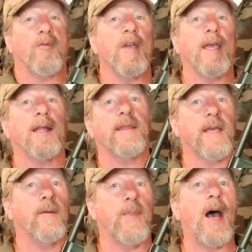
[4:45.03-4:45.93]
think
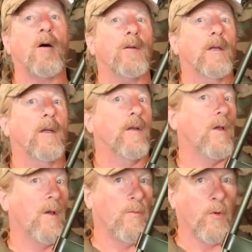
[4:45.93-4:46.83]
anything about
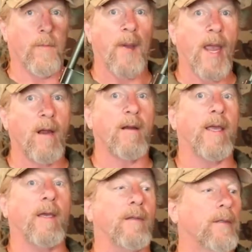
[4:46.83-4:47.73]

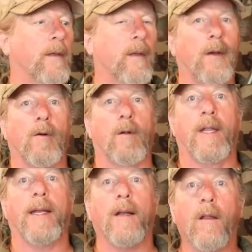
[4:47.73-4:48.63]
repairing it,
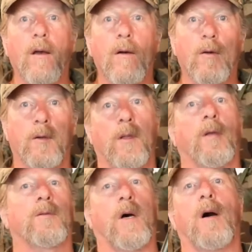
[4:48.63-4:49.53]
let alone
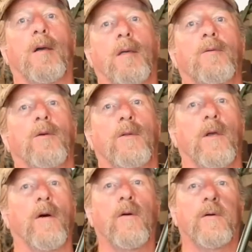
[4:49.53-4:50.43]
talking to
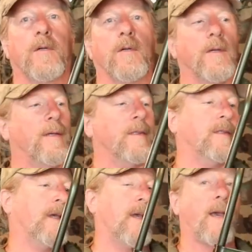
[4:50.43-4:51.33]
the owner and
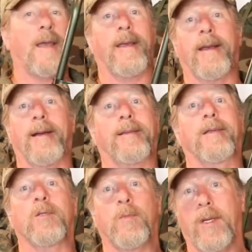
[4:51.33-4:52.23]
say, hey, you got
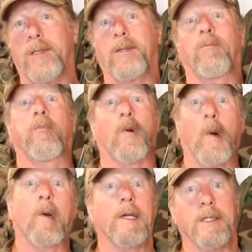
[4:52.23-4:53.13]
this piece of
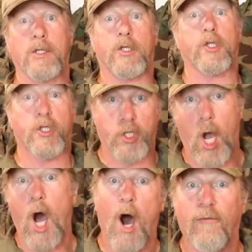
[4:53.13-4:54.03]
broken
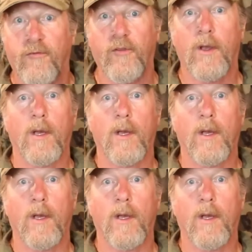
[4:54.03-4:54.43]
stuff